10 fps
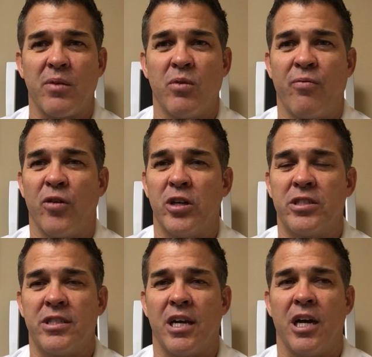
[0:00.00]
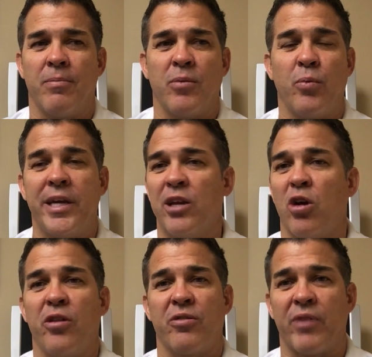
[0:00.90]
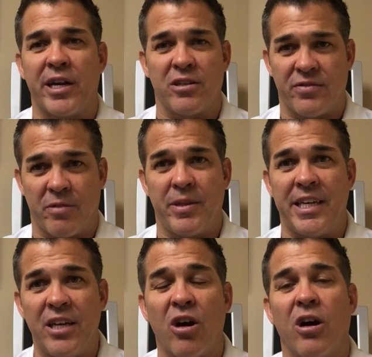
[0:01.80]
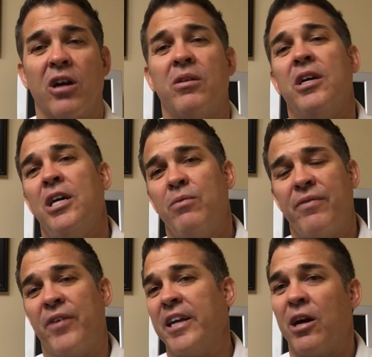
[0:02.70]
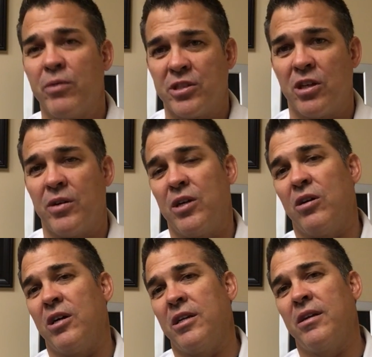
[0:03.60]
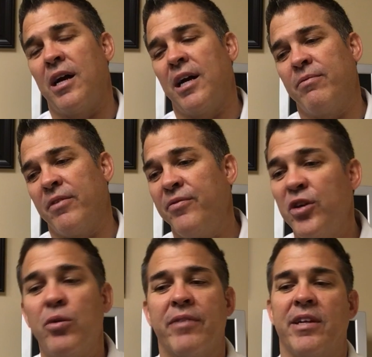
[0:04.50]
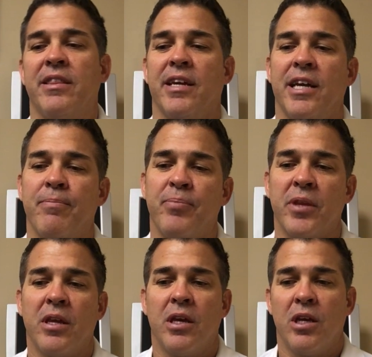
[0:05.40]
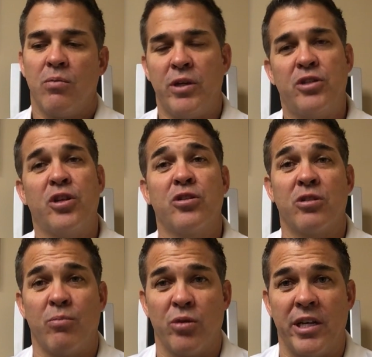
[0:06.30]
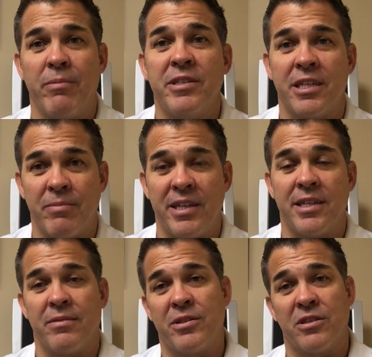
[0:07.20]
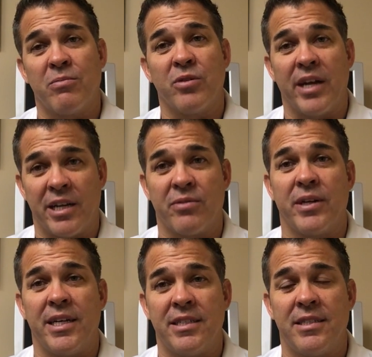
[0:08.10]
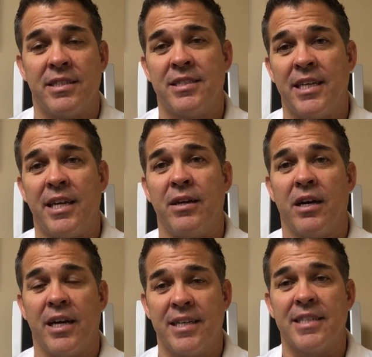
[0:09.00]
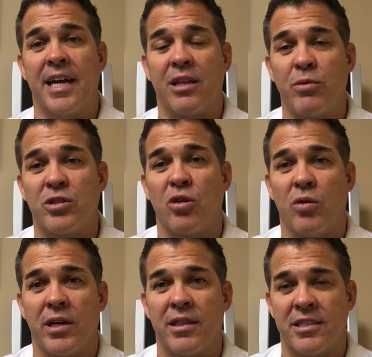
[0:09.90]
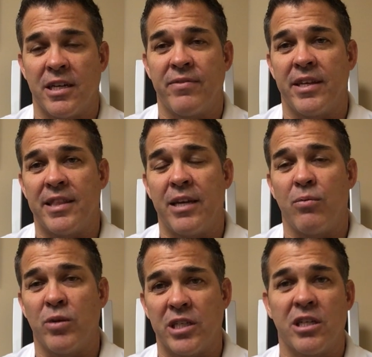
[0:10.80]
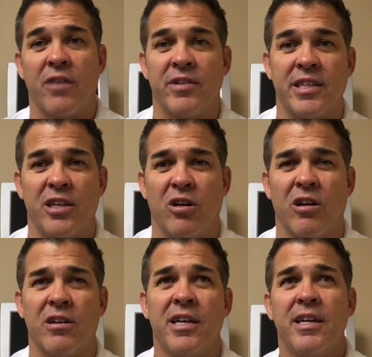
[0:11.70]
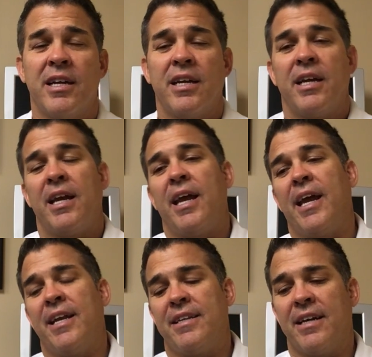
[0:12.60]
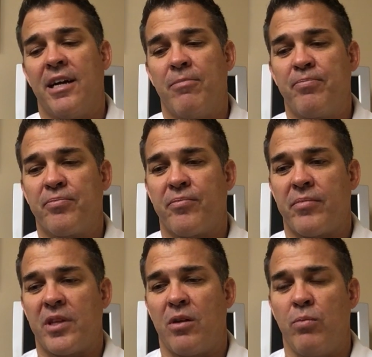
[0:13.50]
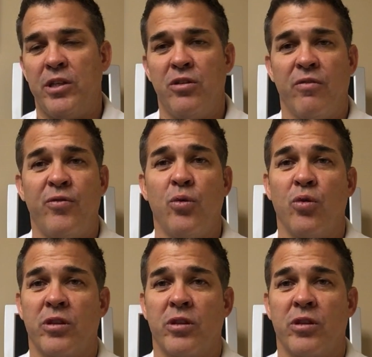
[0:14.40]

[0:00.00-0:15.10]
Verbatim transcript: Well, first, um, we get all the records from the ER. We find out what's going on. I review everything we took some more imaging, meaning we took some more x-rays to see uh, exactly what's going on, stuff that they wasn't covered at the R. And um, we do a full